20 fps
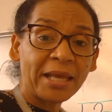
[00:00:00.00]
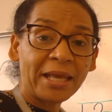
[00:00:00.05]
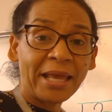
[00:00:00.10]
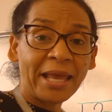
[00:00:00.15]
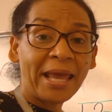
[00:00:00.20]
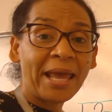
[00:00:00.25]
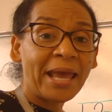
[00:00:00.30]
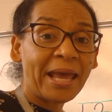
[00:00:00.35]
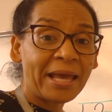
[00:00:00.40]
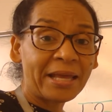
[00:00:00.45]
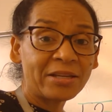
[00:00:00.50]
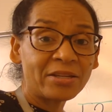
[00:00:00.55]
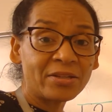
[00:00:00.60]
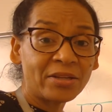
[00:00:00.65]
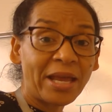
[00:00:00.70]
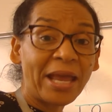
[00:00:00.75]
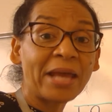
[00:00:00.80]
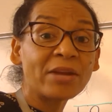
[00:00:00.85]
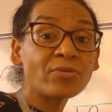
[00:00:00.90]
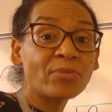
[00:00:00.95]

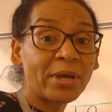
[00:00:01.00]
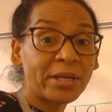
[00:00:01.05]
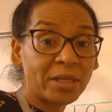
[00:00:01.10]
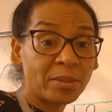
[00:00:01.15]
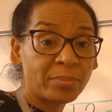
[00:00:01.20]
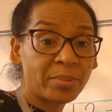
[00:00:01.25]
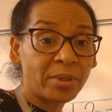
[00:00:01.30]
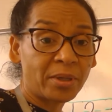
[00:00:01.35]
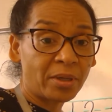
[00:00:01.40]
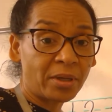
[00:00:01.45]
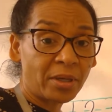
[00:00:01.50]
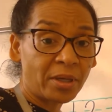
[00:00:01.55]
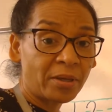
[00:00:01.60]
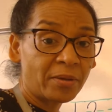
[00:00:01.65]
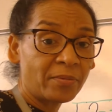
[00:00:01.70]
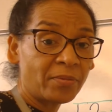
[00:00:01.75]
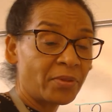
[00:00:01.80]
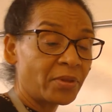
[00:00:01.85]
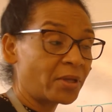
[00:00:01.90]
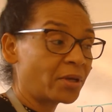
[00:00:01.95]
handwriting book.
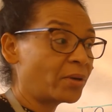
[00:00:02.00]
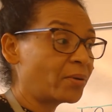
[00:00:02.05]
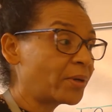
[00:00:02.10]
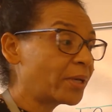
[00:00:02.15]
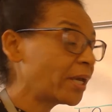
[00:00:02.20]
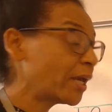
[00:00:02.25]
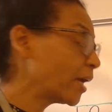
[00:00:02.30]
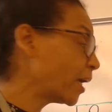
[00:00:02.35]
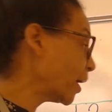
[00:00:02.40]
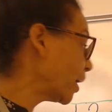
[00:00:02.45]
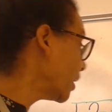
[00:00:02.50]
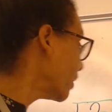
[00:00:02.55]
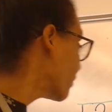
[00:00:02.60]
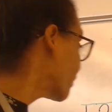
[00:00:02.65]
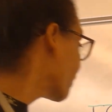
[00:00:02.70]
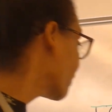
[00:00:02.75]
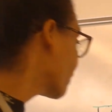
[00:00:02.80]
Okay?